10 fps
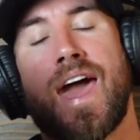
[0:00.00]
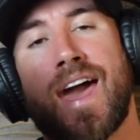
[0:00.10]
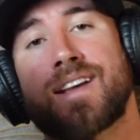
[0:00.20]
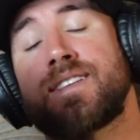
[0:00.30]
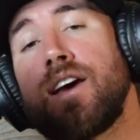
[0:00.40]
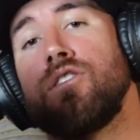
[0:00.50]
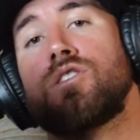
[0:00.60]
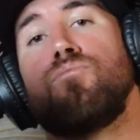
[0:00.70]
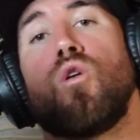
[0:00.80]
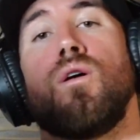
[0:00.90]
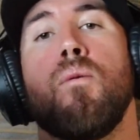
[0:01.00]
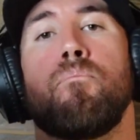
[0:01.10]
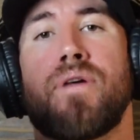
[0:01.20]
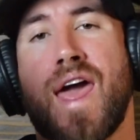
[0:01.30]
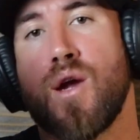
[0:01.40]
is more
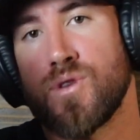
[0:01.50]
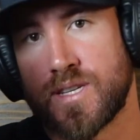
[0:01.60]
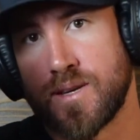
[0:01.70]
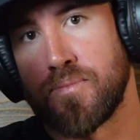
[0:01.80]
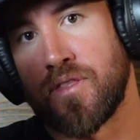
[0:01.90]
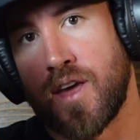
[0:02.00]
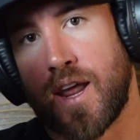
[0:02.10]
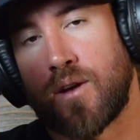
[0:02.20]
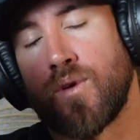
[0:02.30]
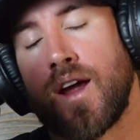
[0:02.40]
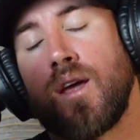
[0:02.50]
parasympathetic, right?